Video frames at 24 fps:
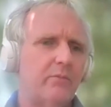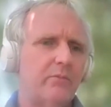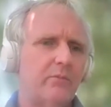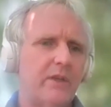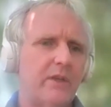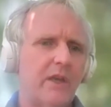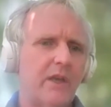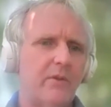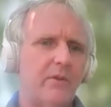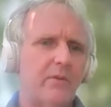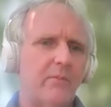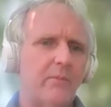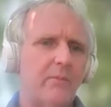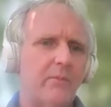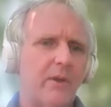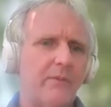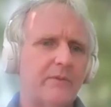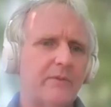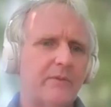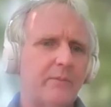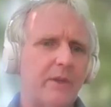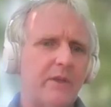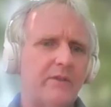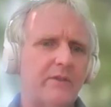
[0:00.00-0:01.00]
a couple of
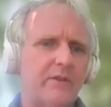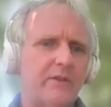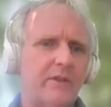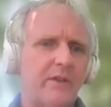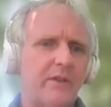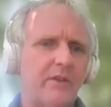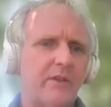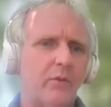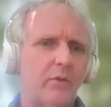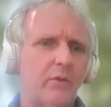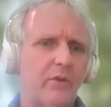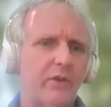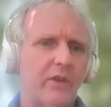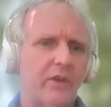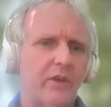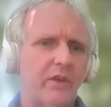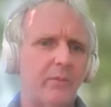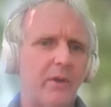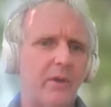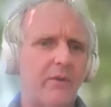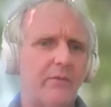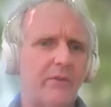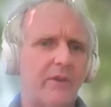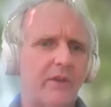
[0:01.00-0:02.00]
months basically talking
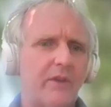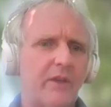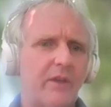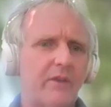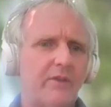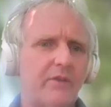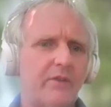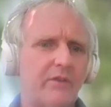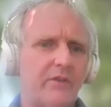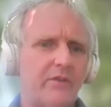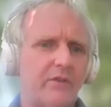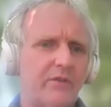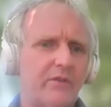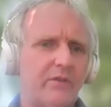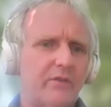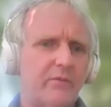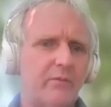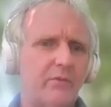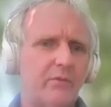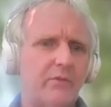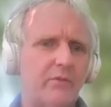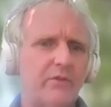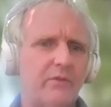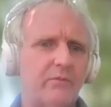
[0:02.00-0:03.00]
about their
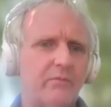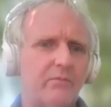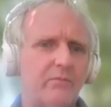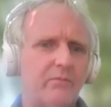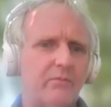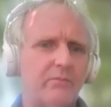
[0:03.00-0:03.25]
conditions, which